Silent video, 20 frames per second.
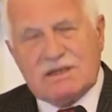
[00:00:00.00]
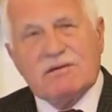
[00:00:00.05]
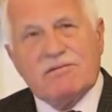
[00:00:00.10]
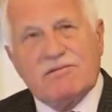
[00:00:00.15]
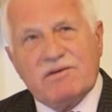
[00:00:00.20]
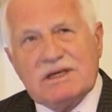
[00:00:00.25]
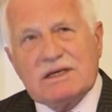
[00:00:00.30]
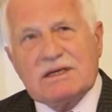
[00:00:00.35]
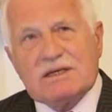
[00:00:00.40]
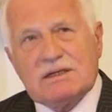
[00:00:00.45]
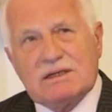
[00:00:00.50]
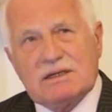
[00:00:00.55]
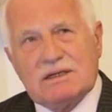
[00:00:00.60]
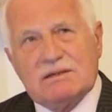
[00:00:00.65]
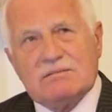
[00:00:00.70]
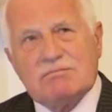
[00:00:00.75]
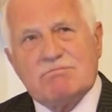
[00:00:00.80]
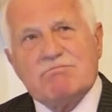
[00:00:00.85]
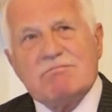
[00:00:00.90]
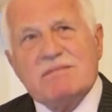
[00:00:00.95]

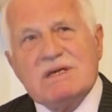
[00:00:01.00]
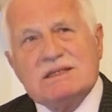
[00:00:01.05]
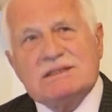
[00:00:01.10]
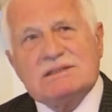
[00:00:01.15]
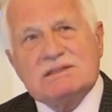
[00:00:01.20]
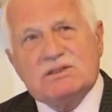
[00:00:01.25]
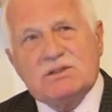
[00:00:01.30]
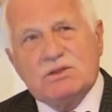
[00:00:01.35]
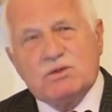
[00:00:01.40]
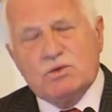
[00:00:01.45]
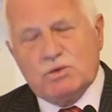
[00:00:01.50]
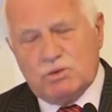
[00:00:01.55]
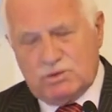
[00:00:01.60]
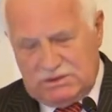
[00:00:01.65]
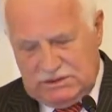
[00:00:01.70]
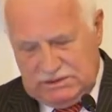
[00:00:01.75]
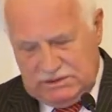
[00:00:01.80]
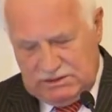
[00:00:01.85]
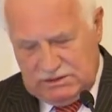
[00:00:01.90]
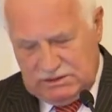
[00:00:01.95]
quickly
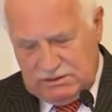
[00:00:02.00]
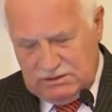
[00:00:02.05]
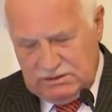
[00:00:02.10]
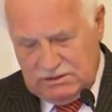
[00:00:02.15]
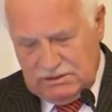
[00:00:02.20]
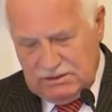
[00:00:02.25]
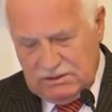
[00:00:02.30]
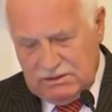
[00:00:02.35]
misused